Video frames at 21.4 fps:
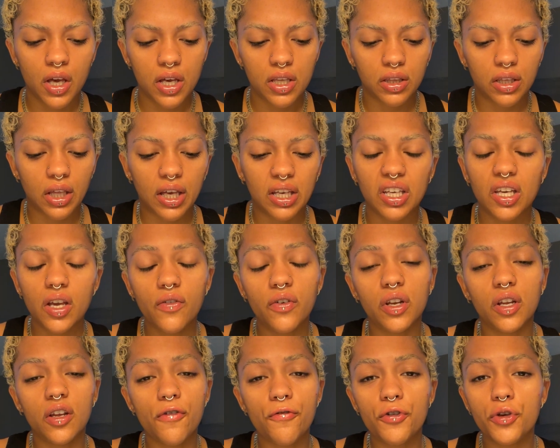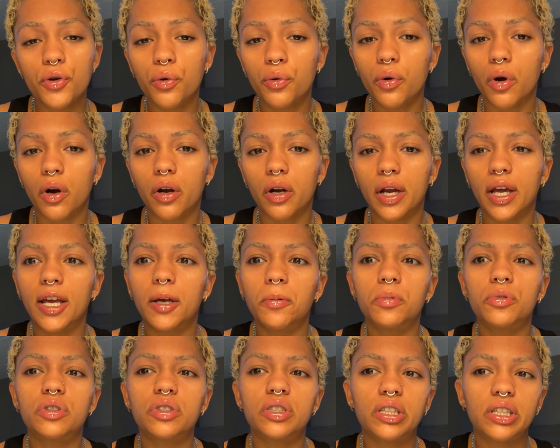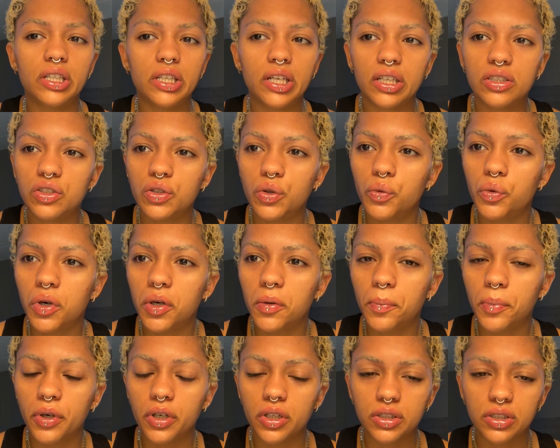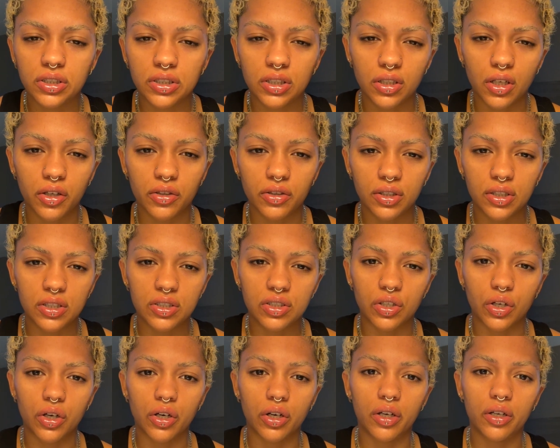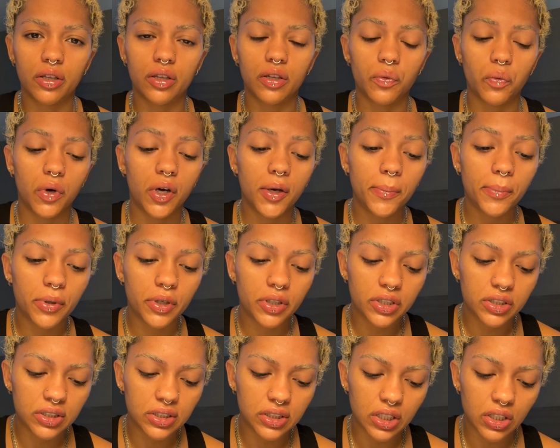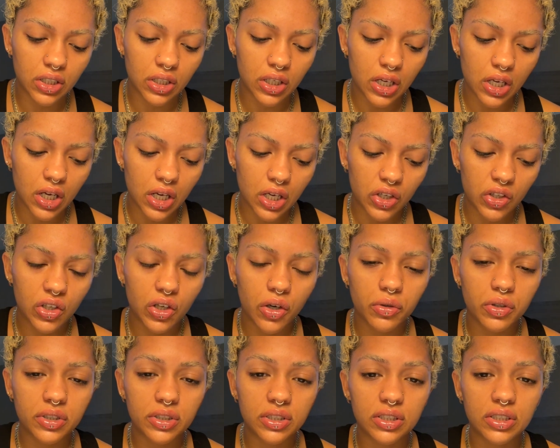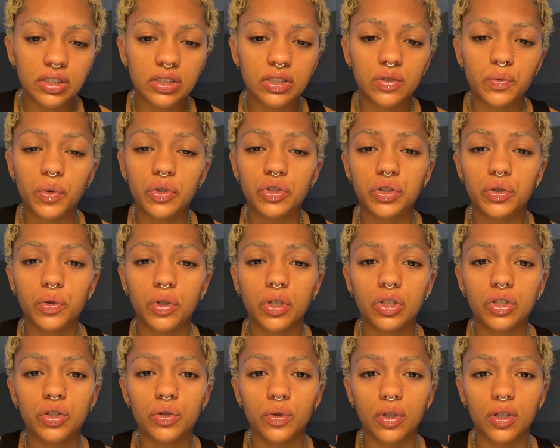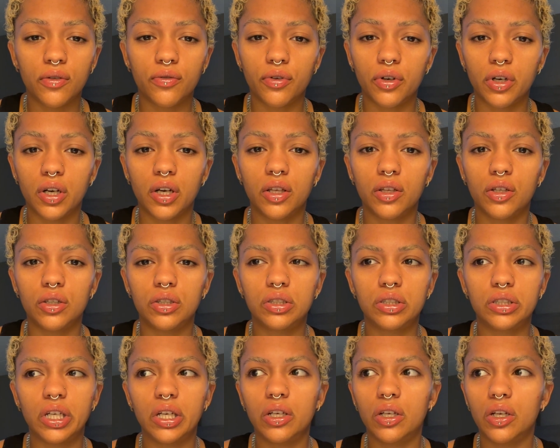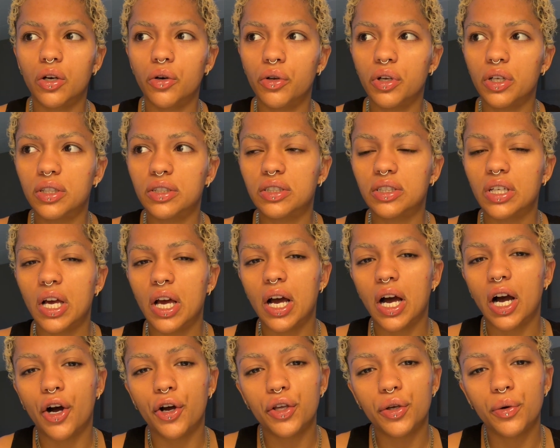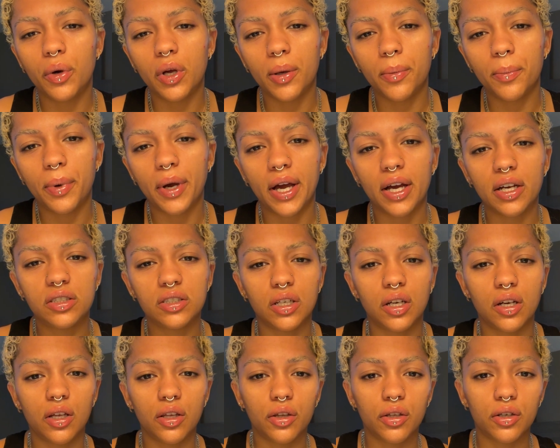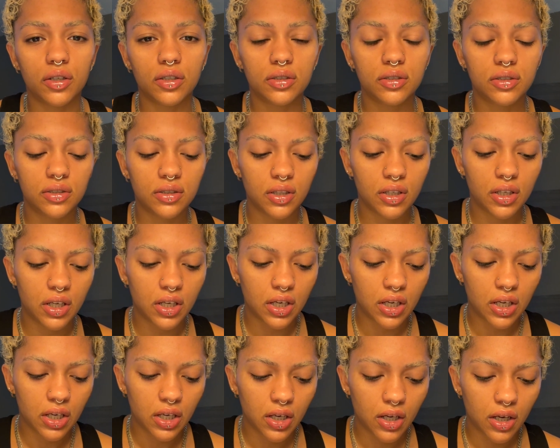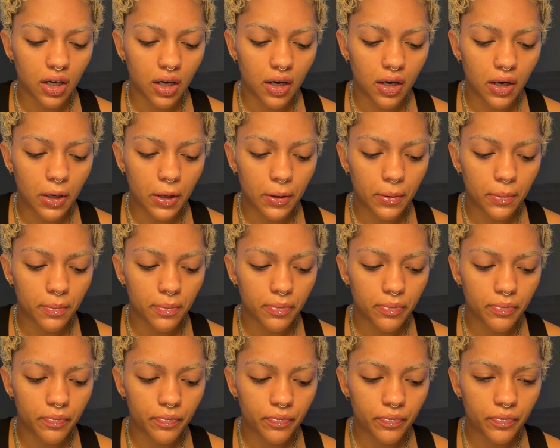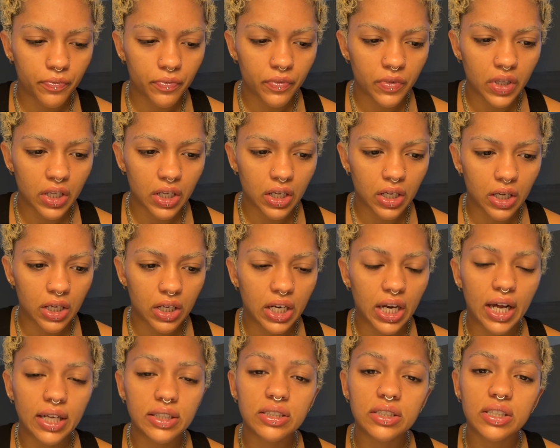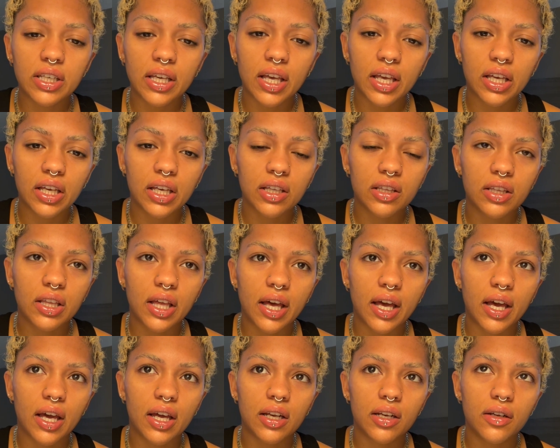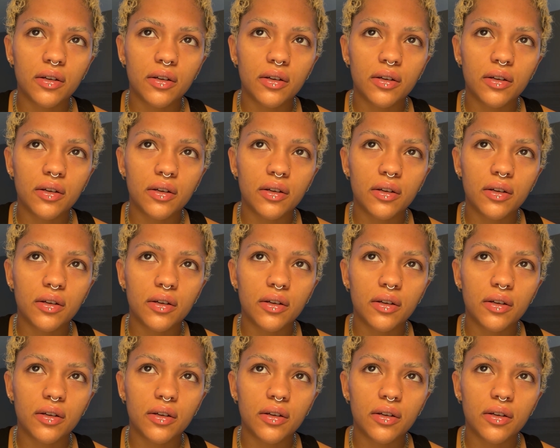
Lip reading: That even if you are able to connect to one person on this earth, one person notices what you are doing for others. They notice how you impact others. Not saying that